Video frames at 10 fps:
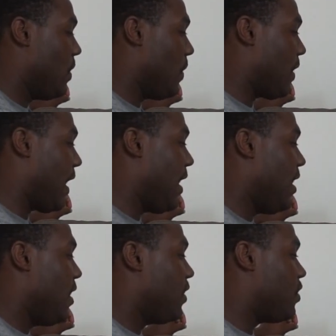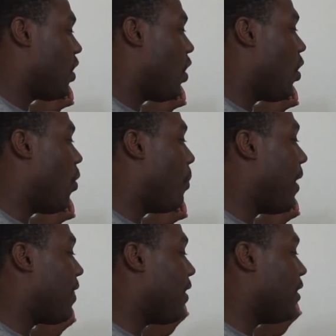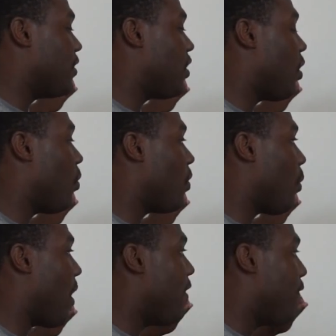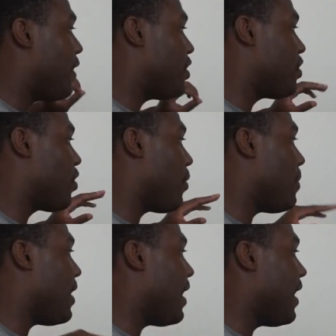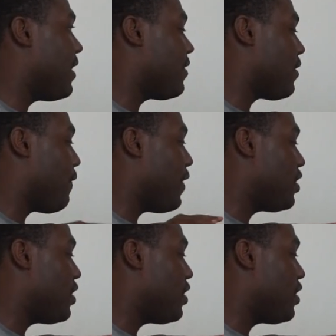Okay? So the way the fish is gonna be is the